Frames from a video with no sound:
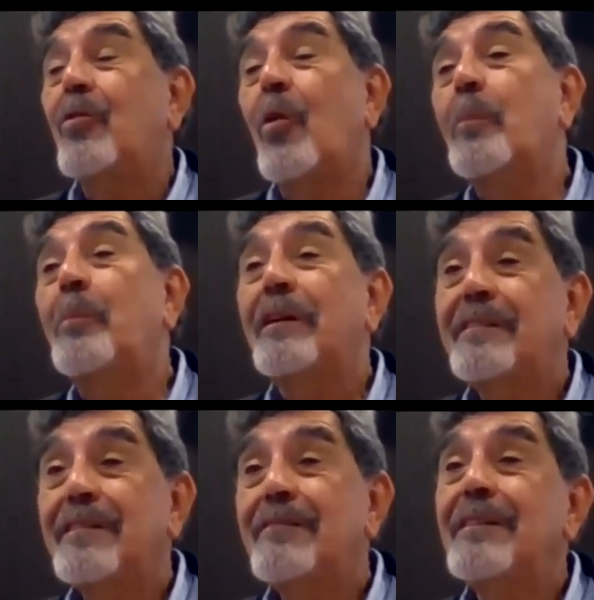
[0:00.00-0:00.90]

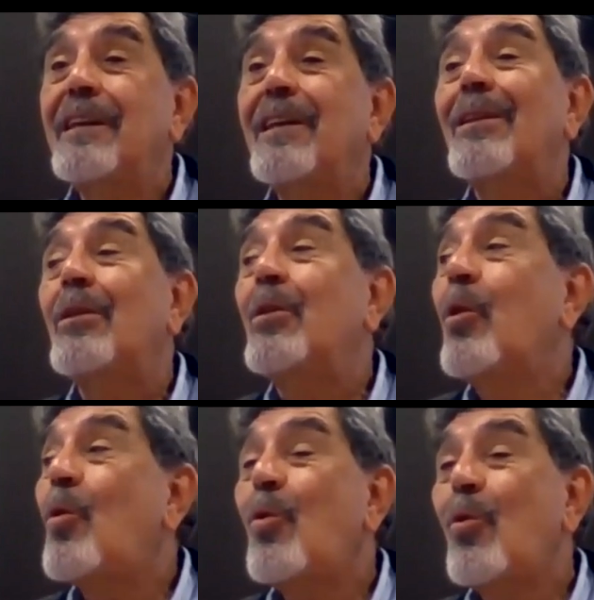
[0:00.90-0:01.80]
comparatively
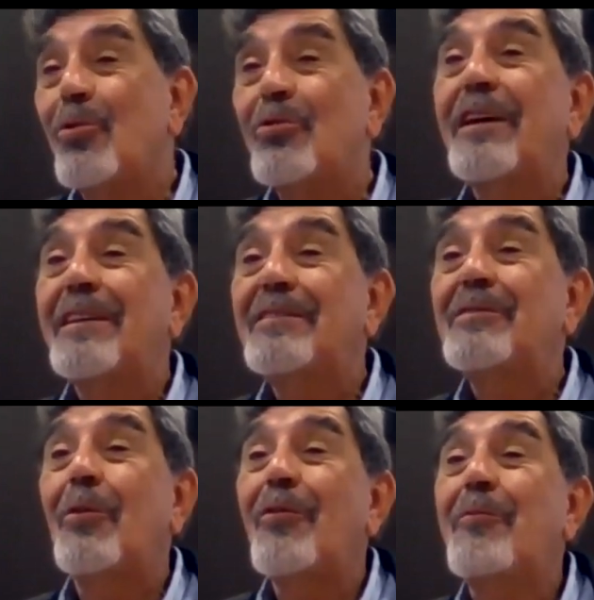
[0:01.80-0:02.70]
low rates
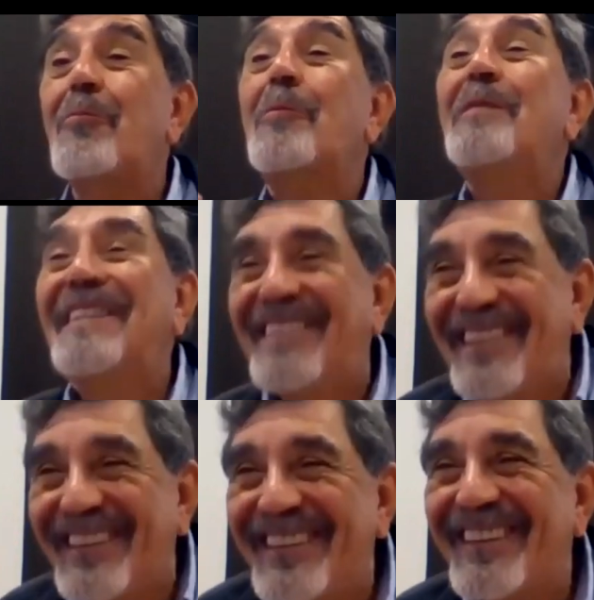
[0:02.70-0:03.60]
of mobility.
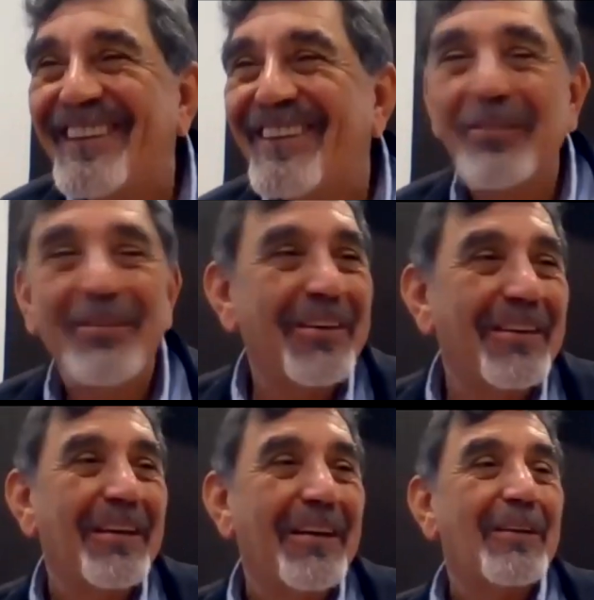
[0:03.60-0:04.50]
Okay,
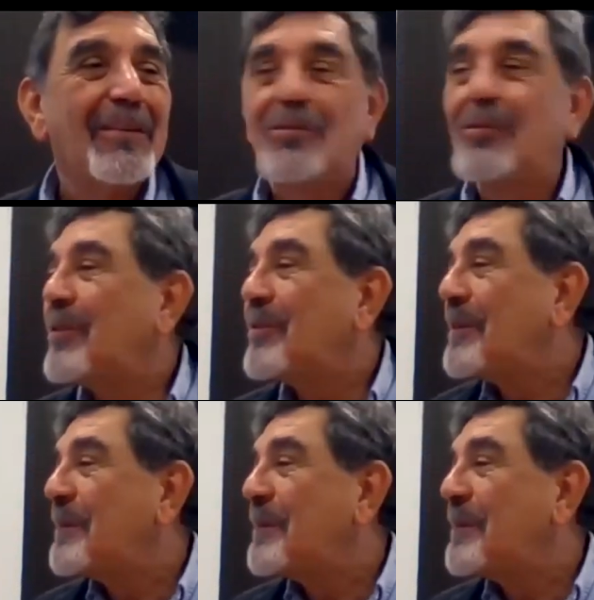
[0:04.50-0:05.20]
so